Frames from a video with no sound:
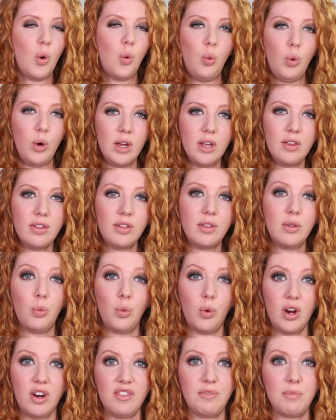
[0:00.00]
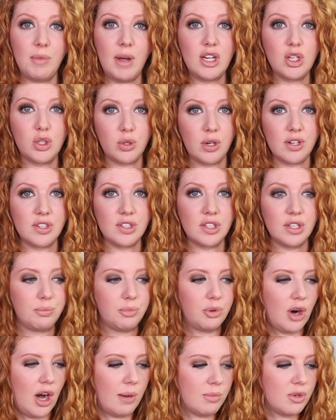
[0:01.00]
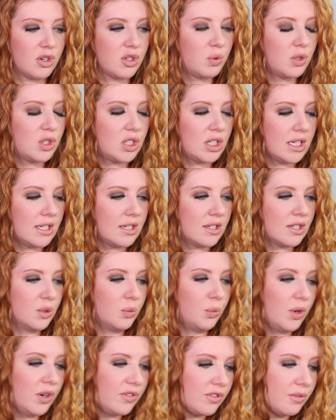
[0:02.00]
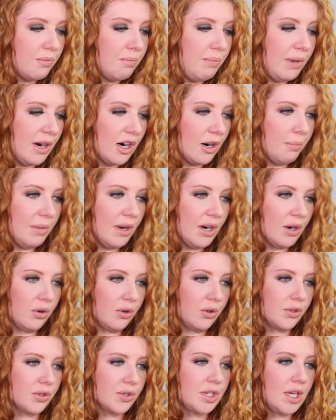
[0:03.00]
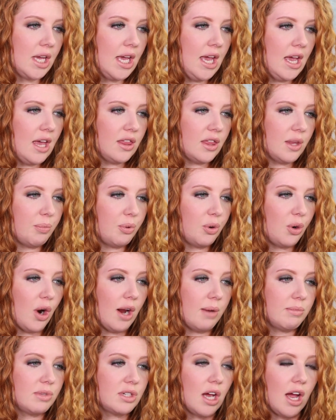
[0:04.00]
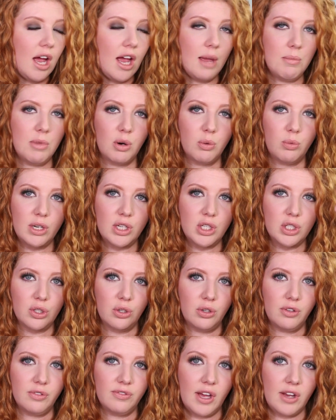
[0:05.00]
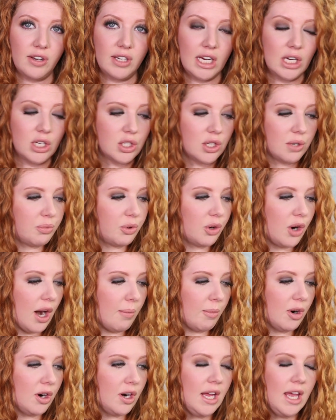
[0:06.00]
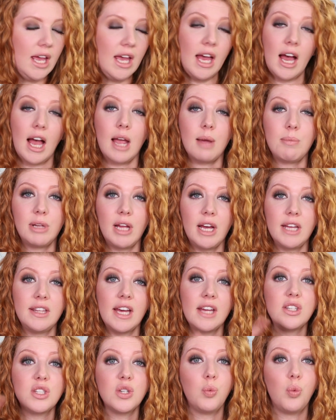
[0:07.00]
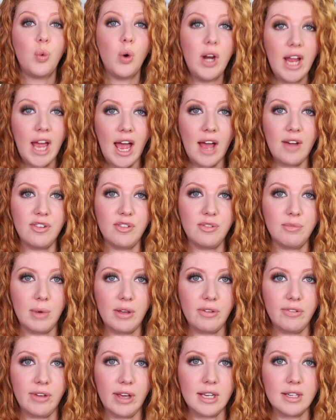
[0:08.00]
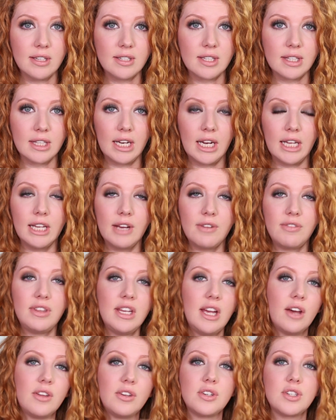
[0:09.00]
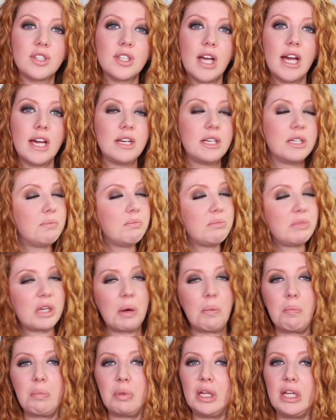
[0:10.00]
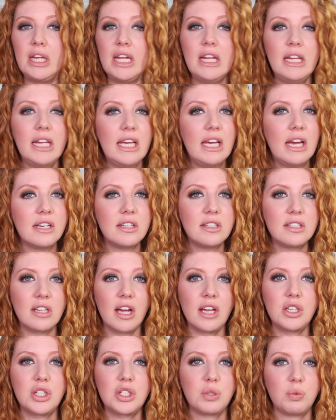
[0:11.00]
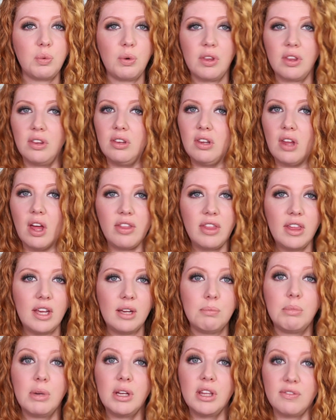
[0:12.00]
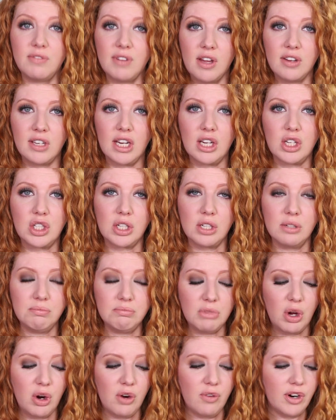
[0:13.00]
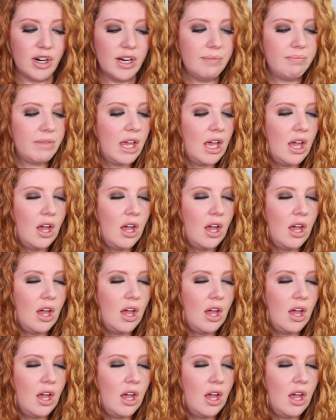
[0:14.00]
with one of my trusted primers, which is the one from Bare Minerals, the Primetime Original Foundation Primer. I applied that to one half of my face, and then I left the other side completely untouched with nothing but the foundation over it.